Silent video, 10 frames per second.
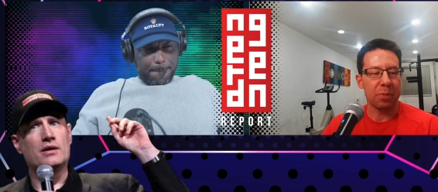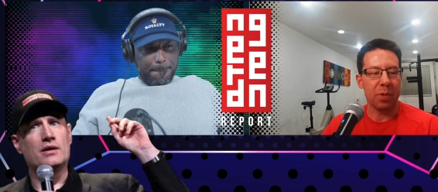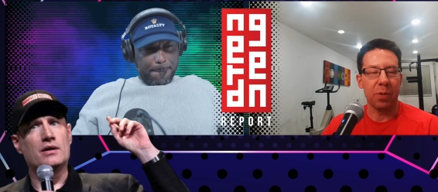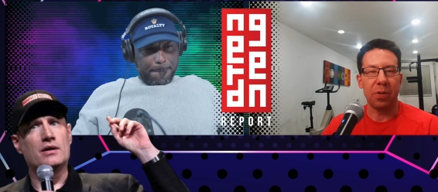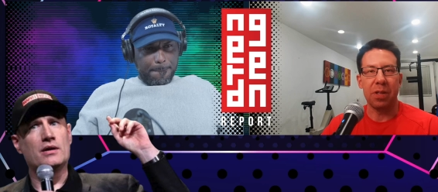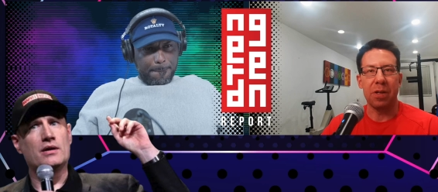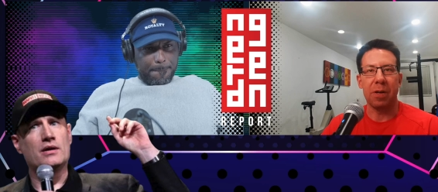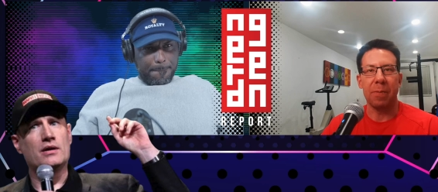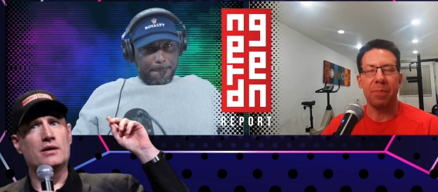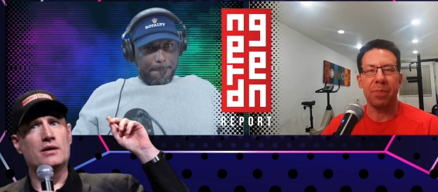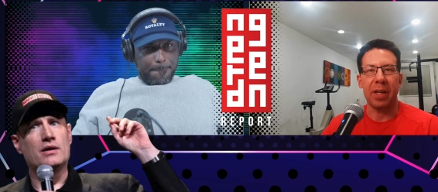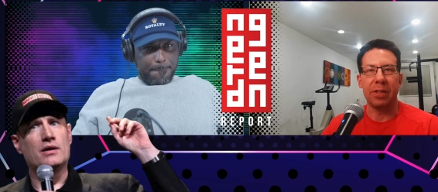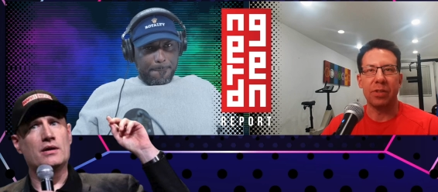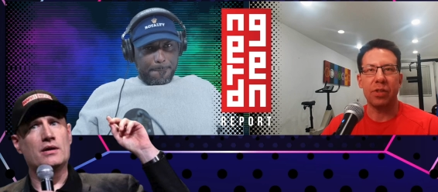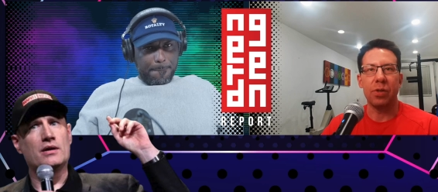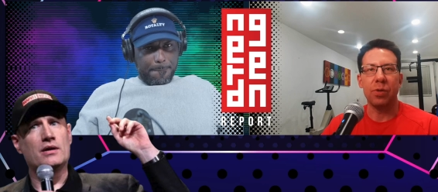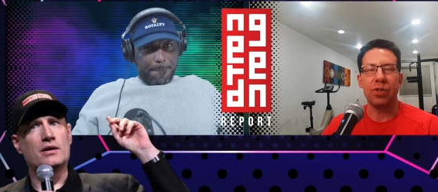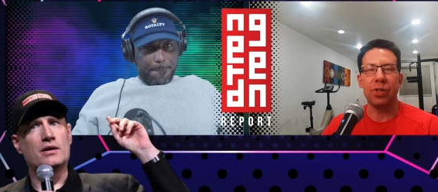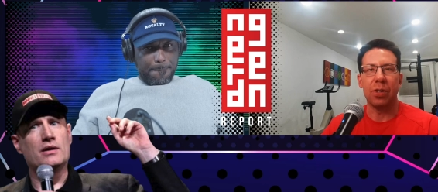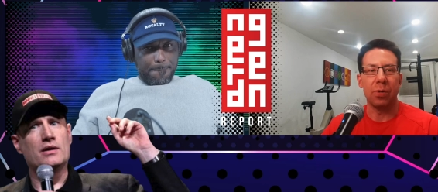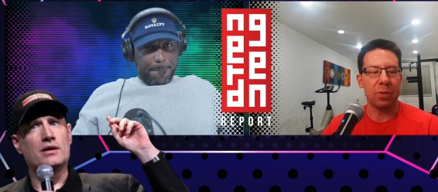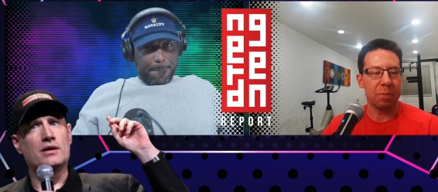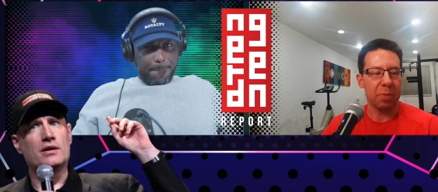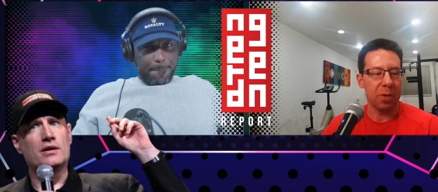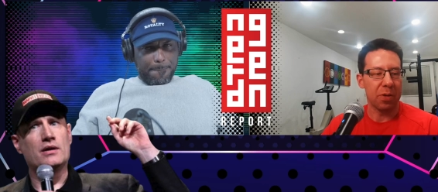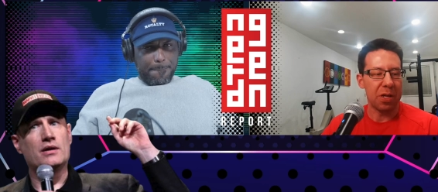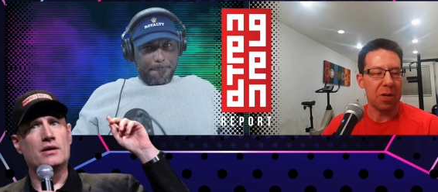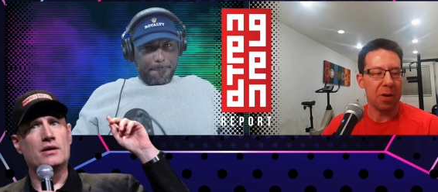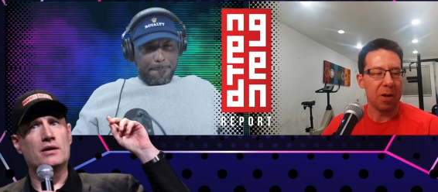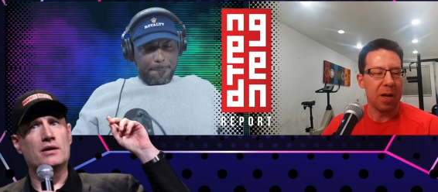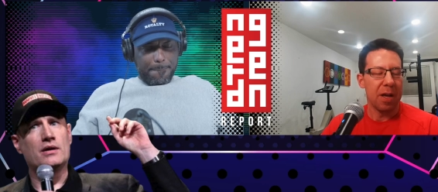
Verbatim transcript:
Speaker 1: per year and two shows per year.